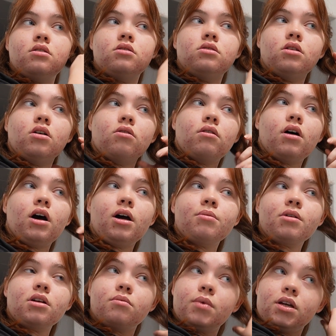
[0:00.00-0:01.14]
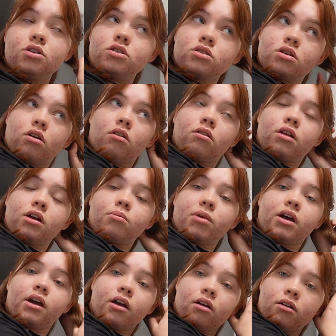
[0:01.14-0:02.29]
So I'm gonna be just curling my
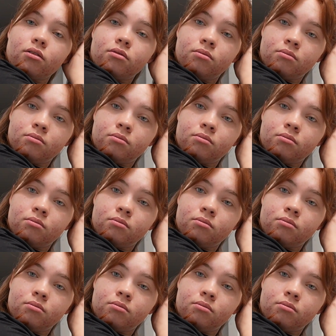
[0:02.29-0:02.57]
hair,